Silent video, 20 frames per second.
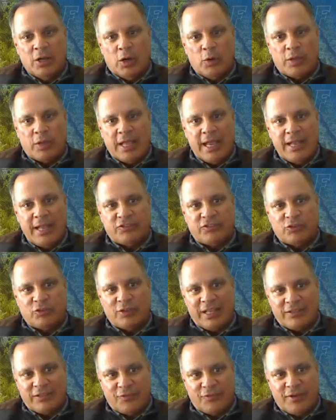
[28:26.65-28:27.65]
Okay, so
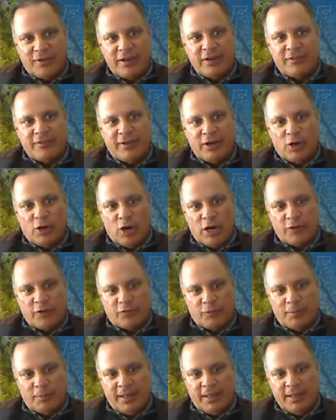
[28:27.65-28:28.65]
that's very, very hard.
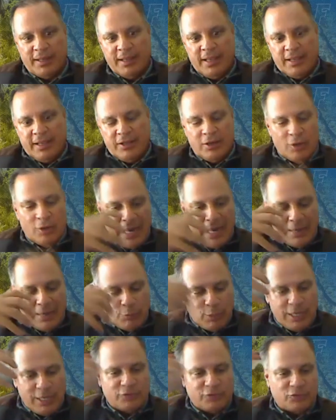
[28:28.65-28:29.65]
I
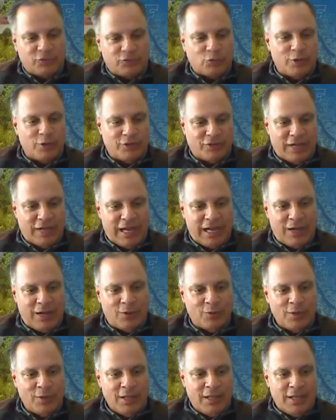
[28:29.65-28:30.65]
would hear stories of how,